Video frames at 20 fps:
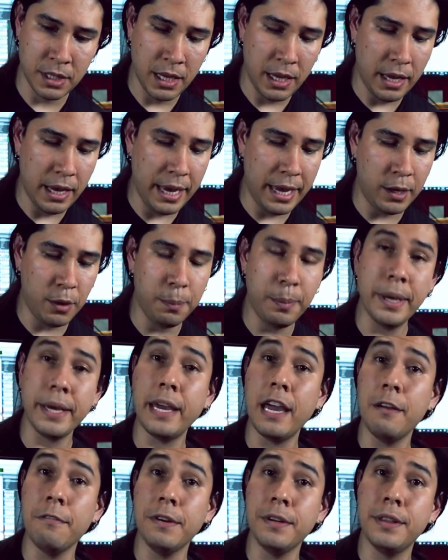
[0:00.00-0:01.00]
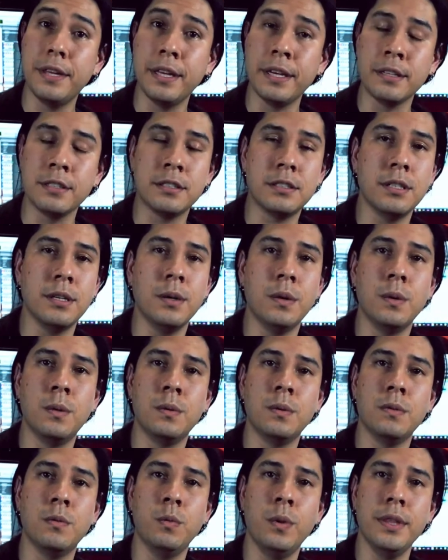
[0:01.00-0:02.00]
I don't pick everything. So
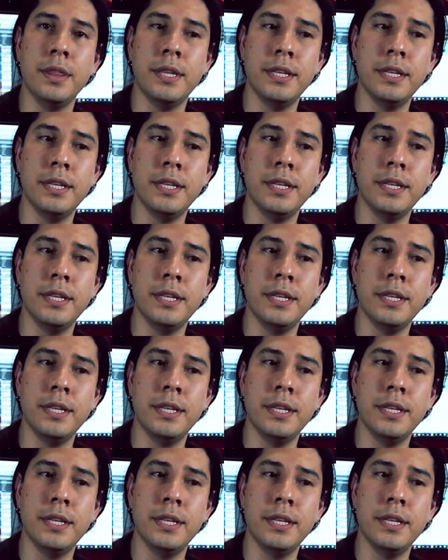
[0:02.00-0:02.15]
with